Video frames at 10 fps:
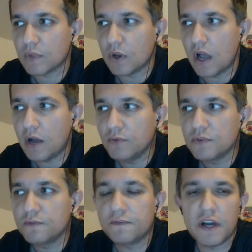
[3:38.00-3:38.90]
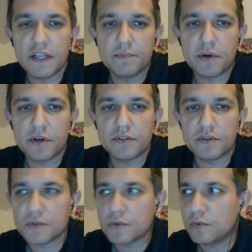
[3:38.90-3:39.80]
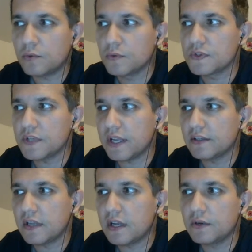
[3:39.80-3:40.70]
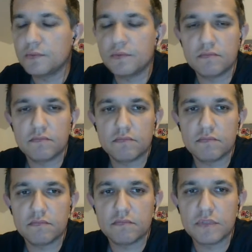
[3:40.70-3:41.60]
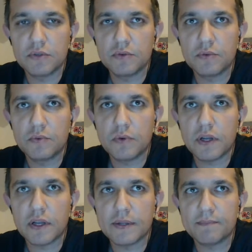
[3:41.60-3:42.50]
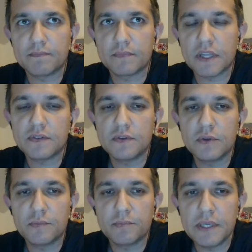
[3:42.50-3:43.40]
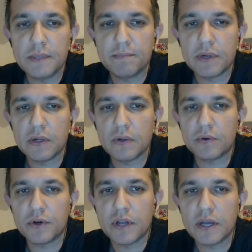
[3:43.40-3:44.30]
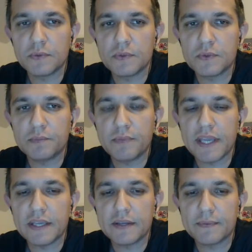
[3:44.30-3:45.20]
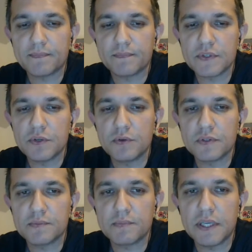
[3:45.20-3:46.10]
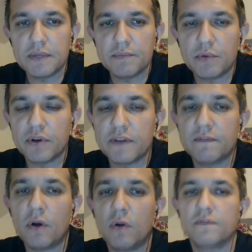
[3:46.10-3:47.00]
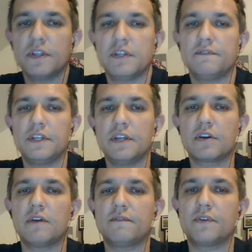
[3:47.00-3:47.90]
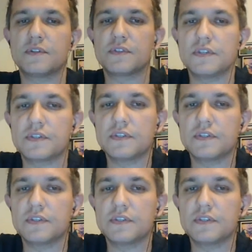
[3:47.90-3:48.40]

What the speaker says: how to find partner schools and how to get to know people, or how to make students be more involved in video conferences.